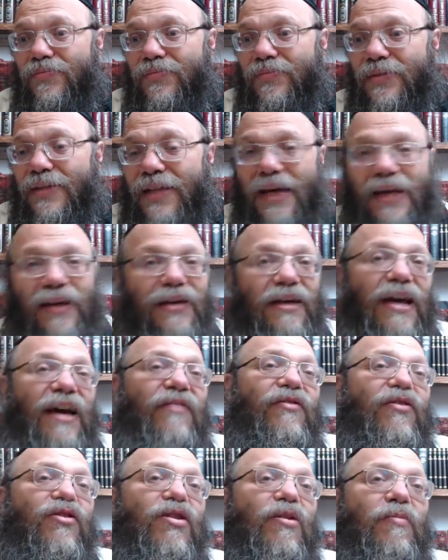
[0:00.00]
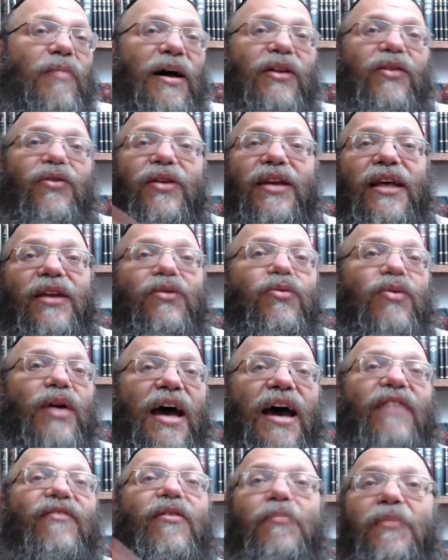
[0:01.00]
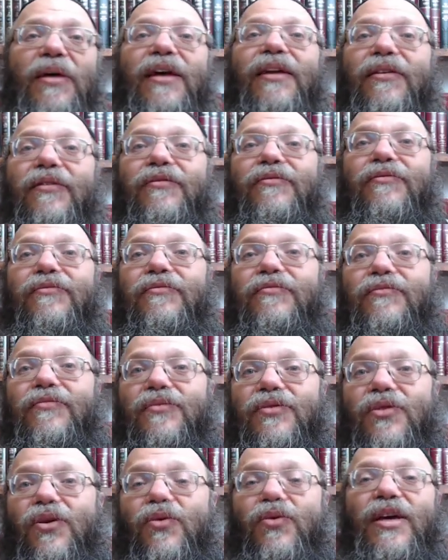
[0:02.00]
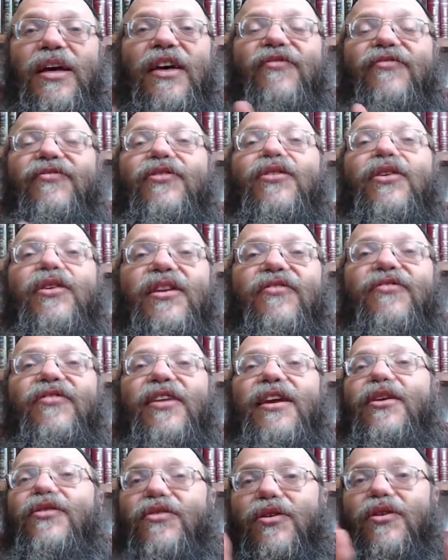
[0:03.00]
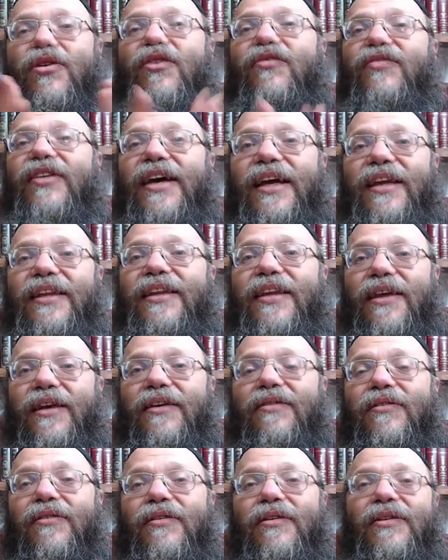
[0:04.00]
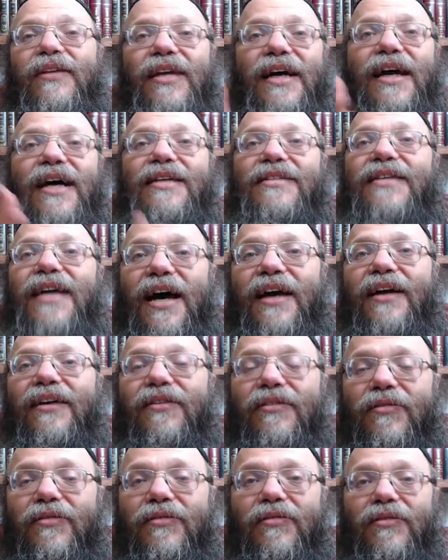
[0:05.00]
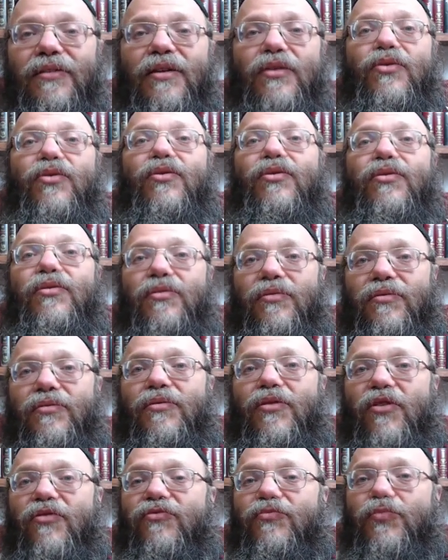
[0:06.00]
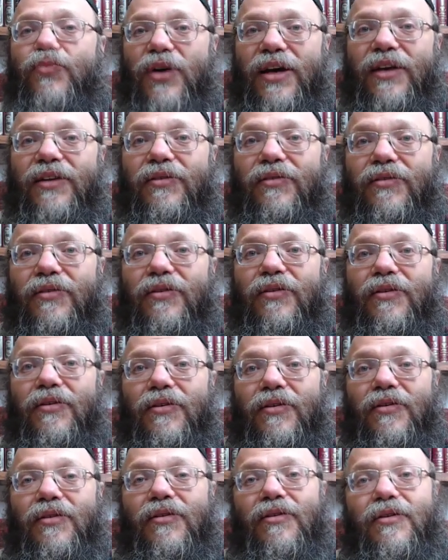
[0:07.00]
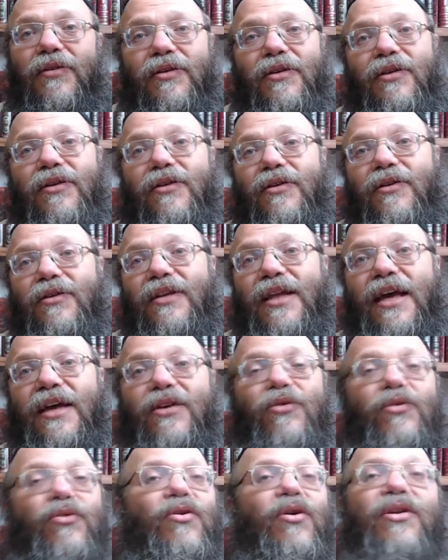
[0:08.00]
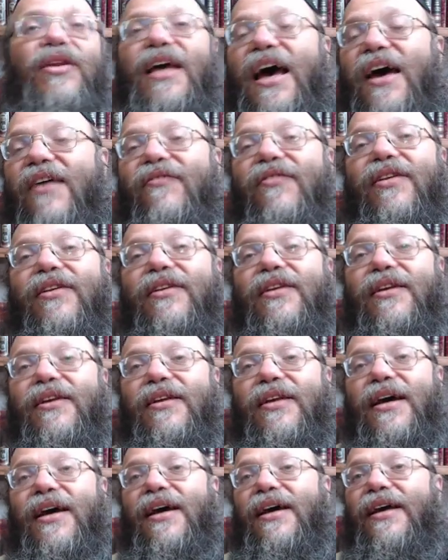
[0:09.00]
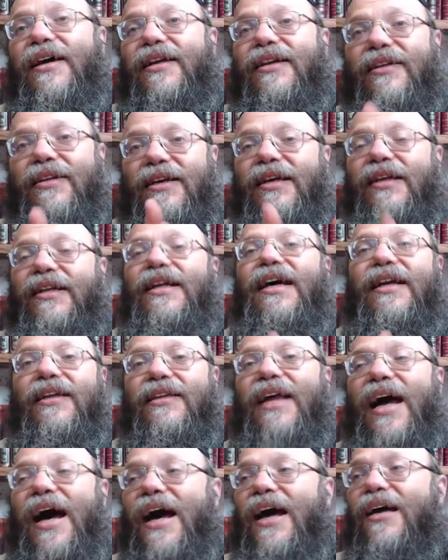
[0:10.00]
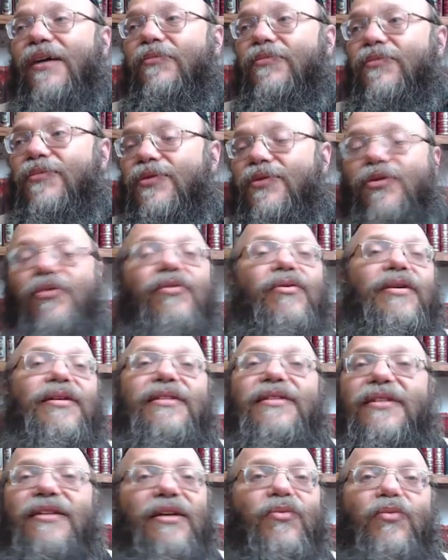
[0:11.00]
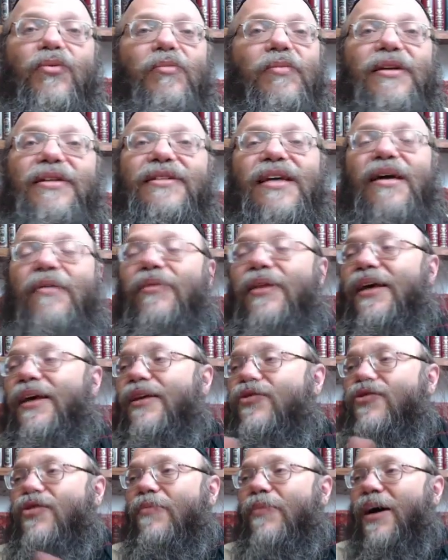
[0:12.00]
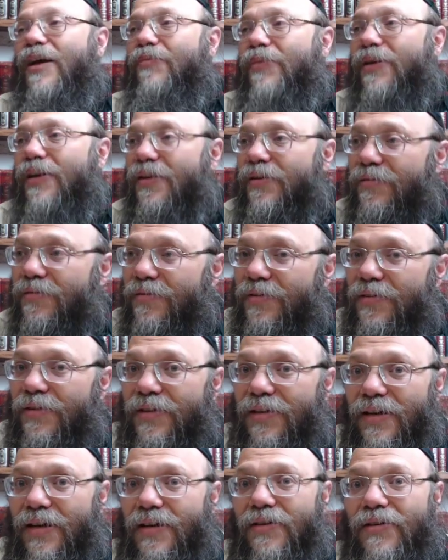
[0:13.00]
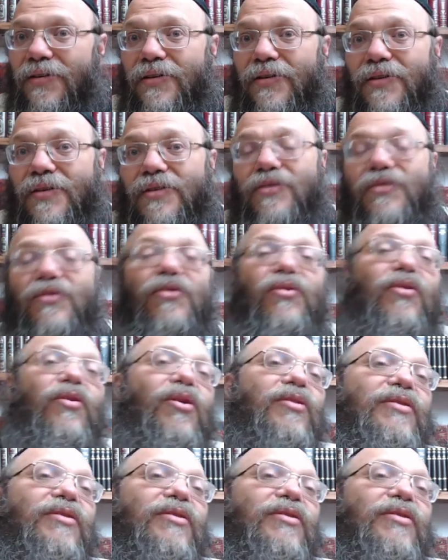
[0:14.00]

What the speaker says: like every Shabbat you need to have a meal. So if the definition of eating the kazait of bread, like you don't have it in that time, so it will be the same thing in Shabbat meal. Yeah, you don't